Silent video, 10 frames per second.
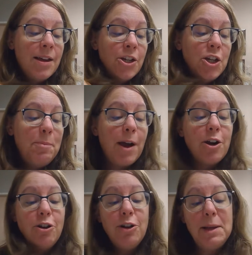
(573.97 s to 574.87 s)
She
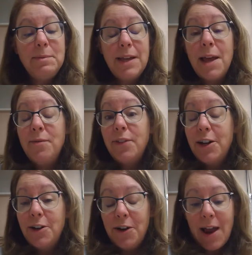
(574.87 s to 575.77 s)
puckered her lips and
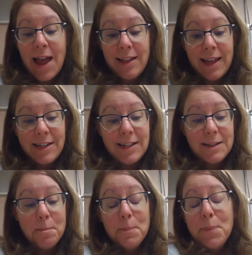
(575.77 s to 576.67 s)
fluttered her
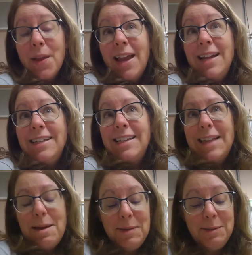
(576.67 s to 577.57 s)
eyelashes. "He says
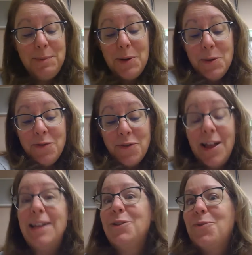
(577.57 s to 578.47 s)
I'm as beautiful
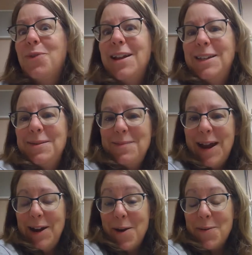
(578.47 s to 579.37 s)
as a red
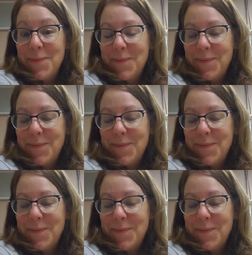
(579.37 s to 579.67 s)
tomato."